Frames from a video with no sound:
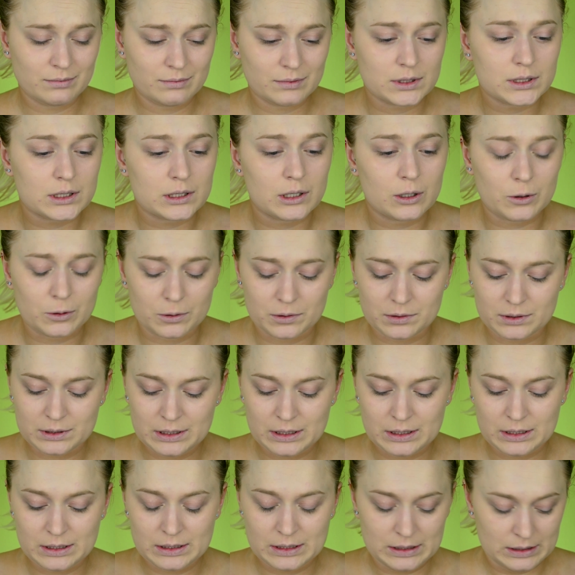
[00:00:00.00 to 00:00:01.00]
So
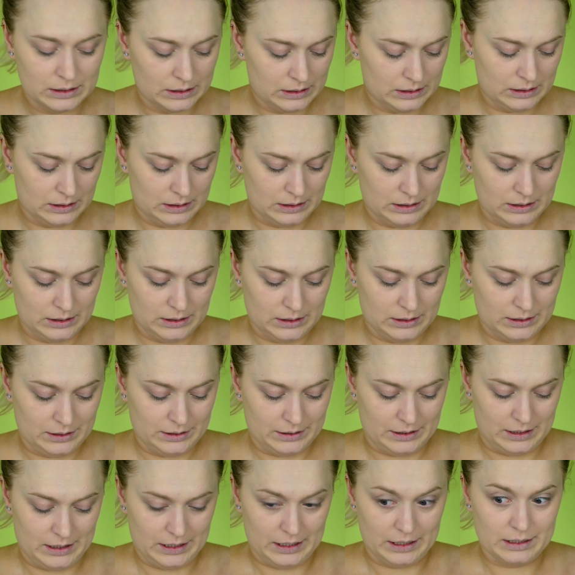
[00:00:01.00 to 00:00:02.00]

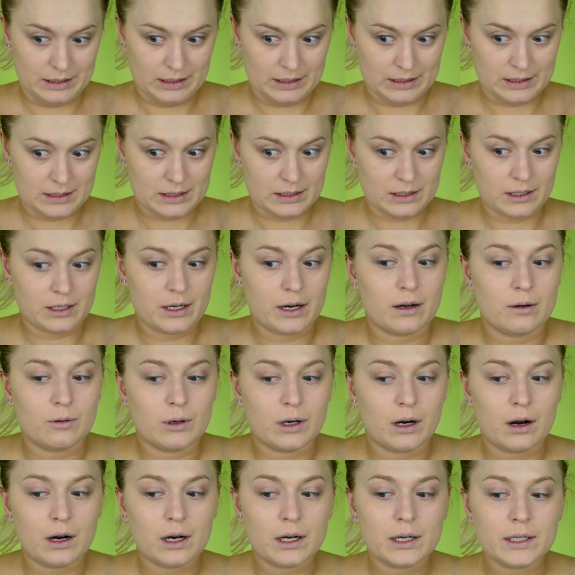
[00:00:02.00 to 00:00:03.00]
yeah, let's start
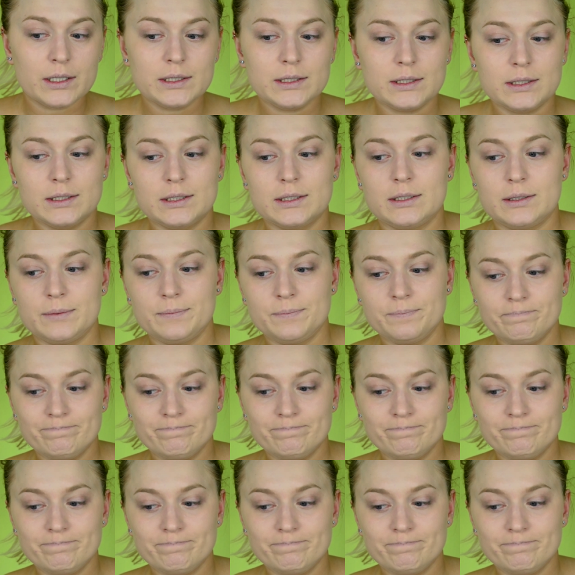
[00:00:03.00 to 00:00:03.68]
our eyes.